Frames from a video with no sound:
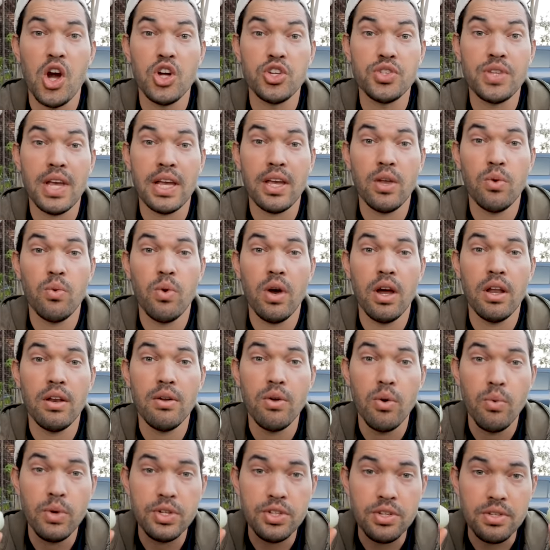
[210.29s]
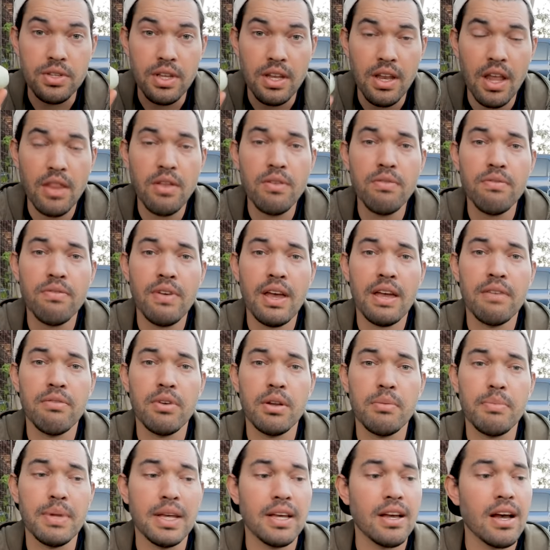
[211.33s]
Our second one, which is another
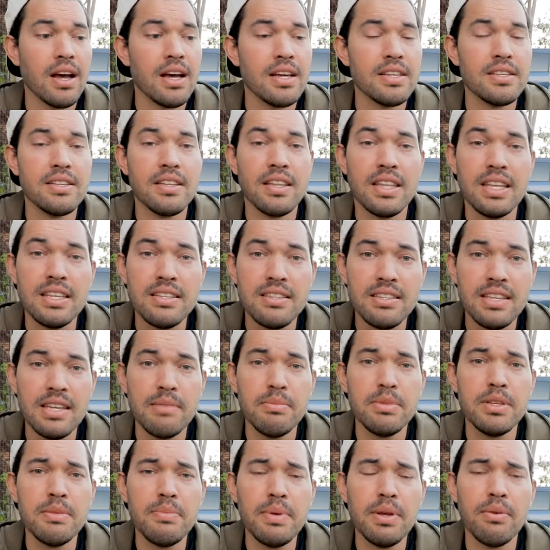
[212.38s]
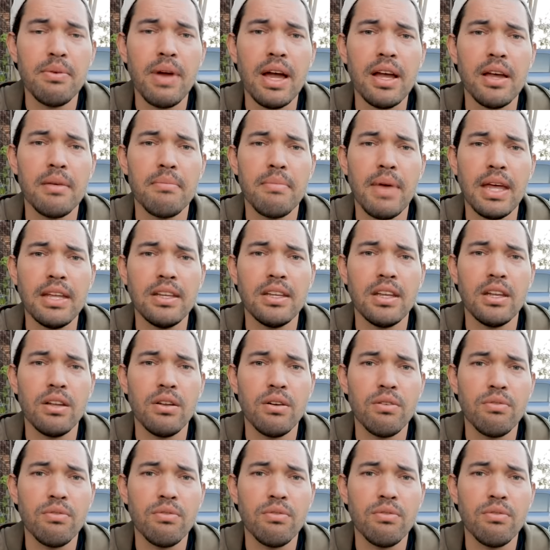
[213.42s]
favorite because these seem to be recommended